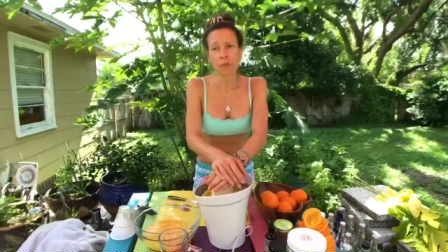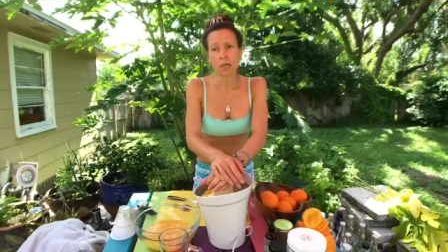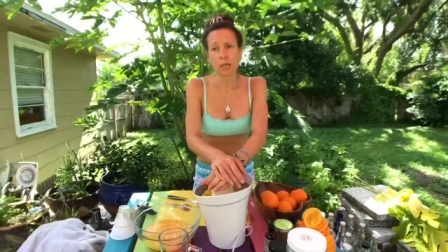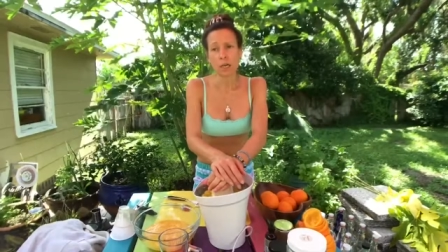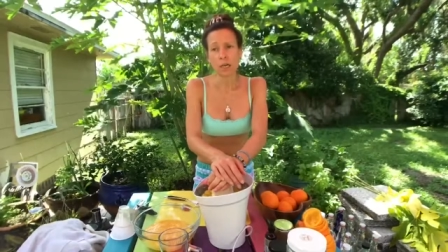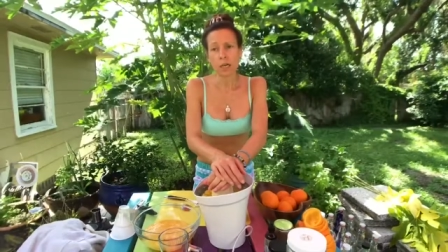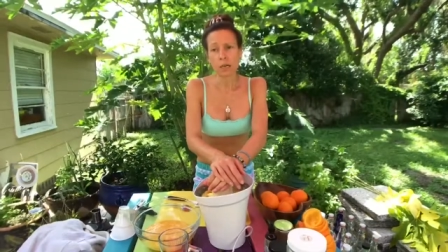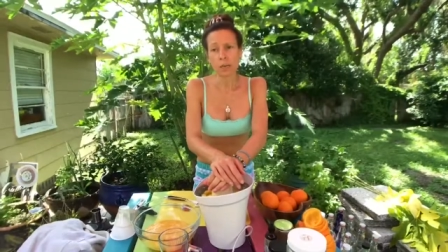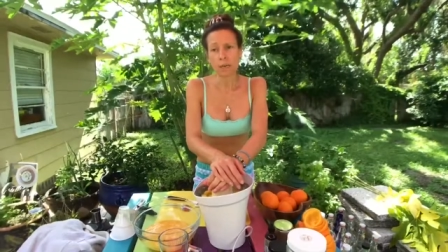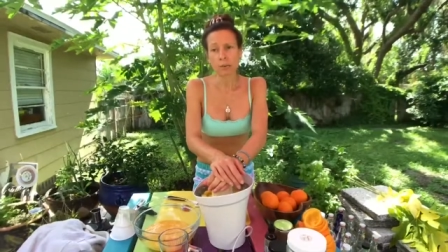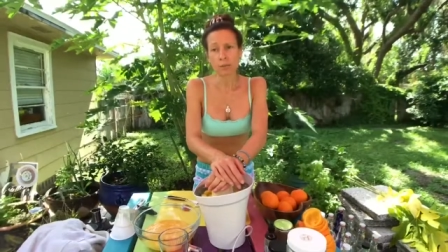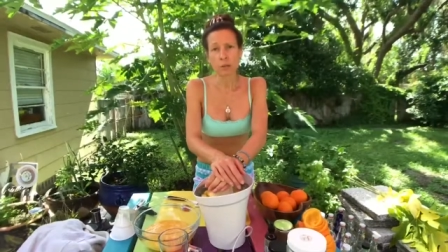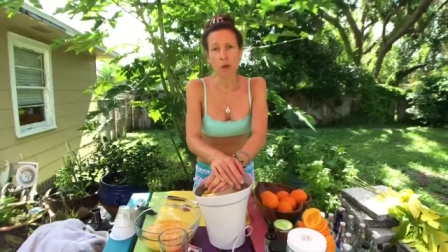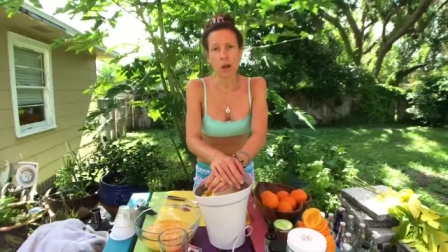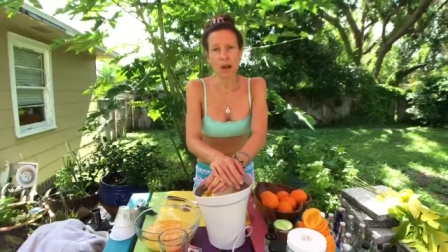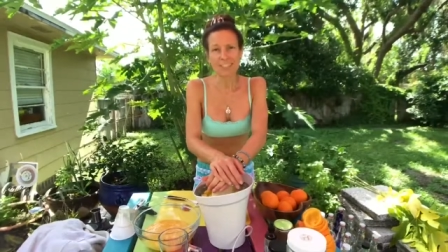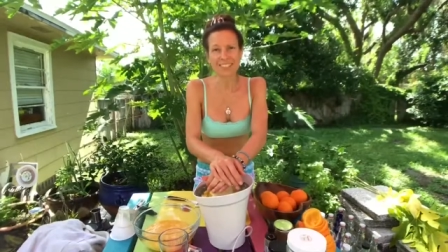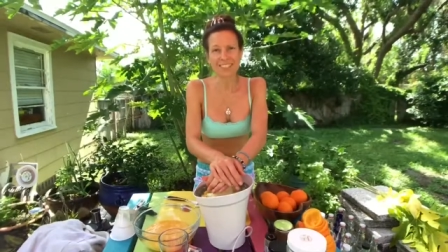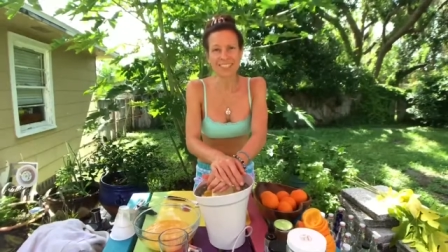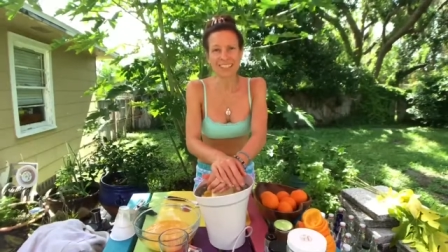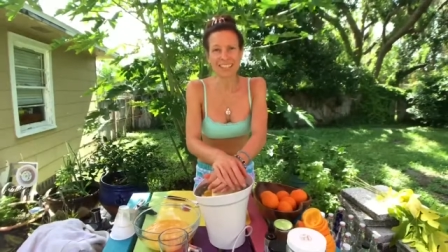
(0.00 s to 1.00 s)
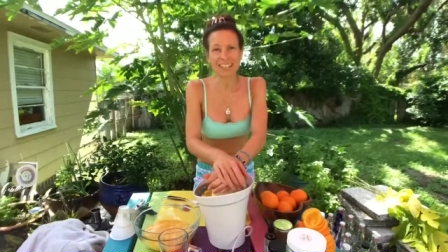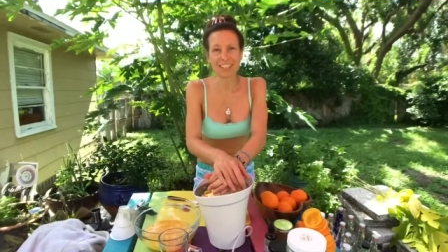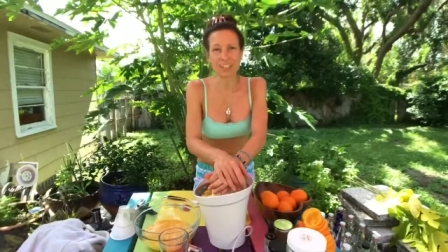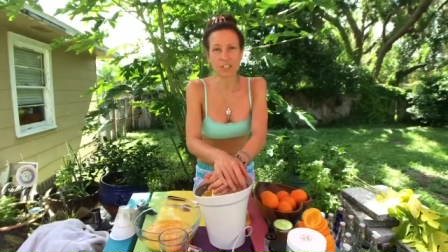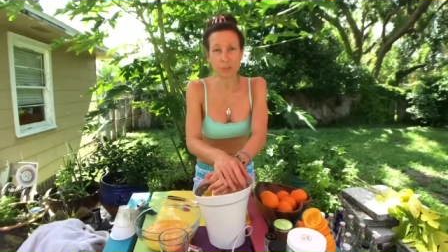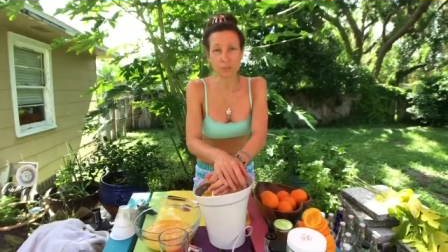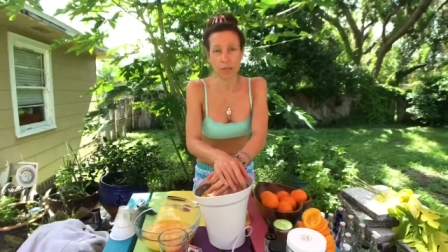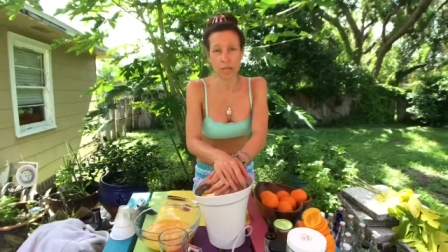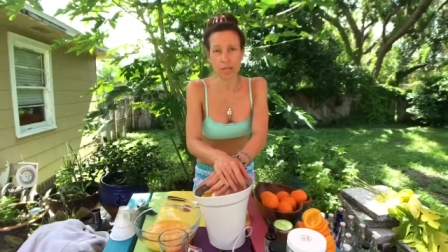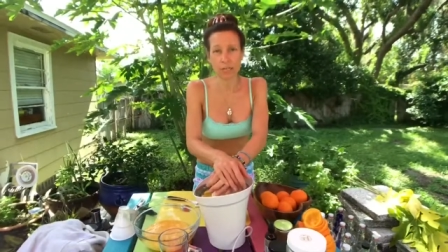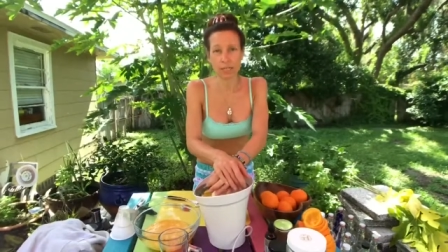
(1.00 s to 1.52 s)
um,
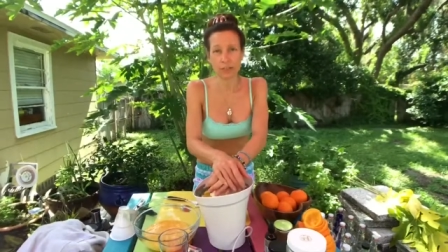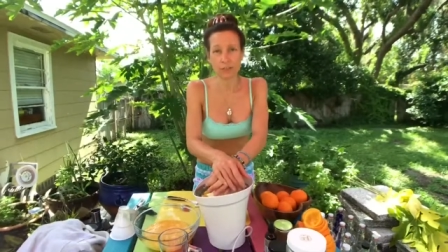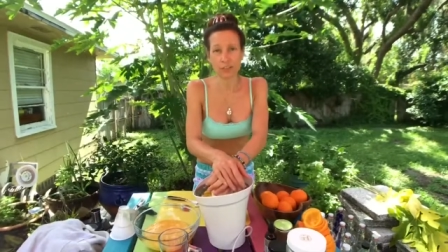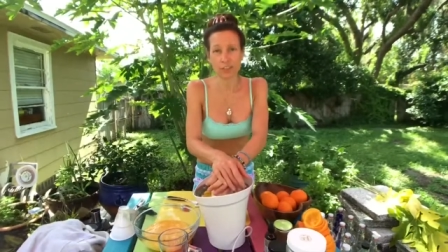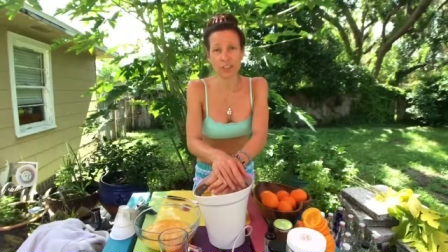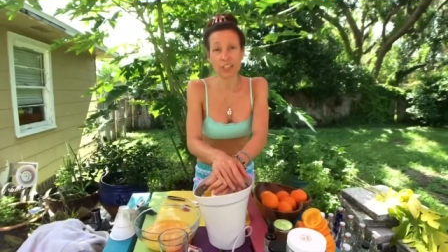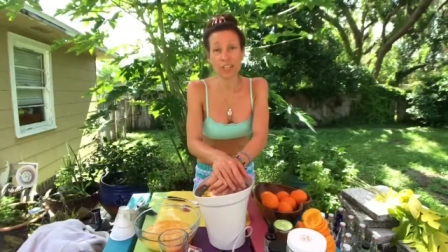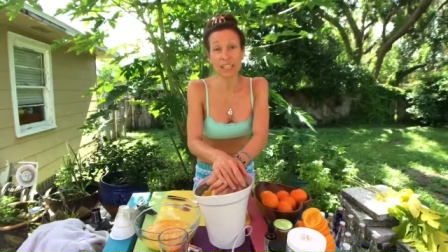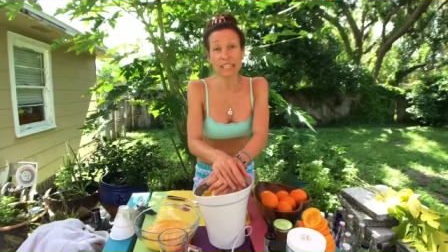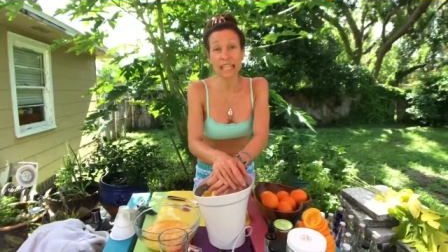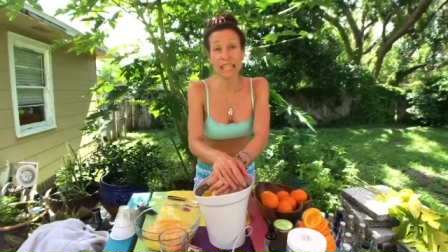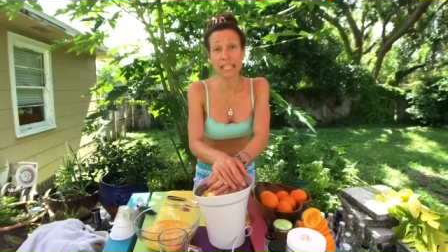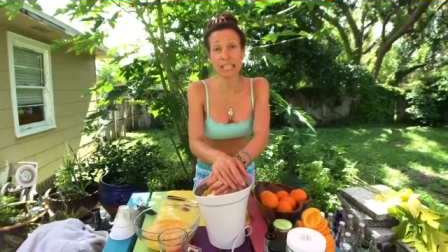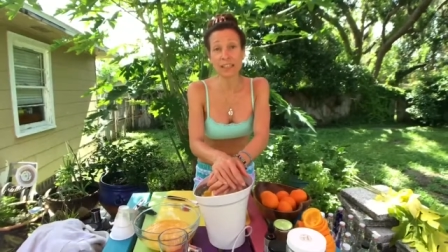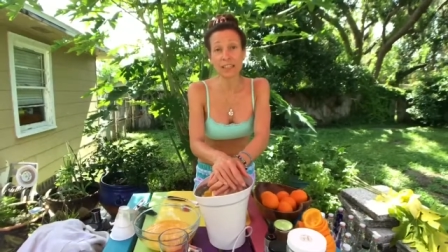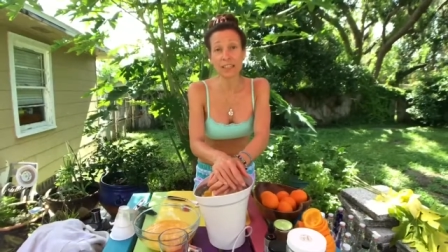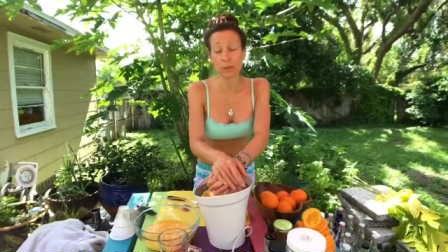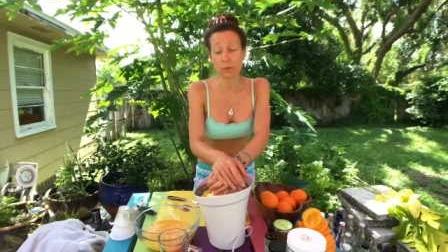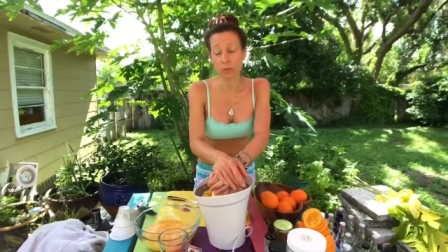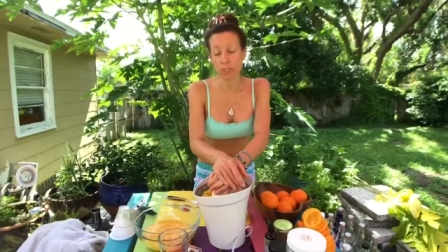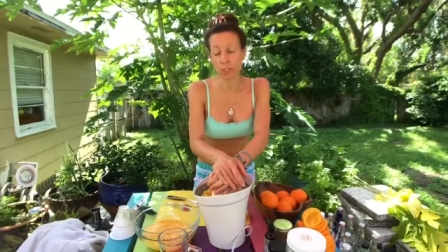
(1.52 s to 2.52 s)
processed, right? Just like anything,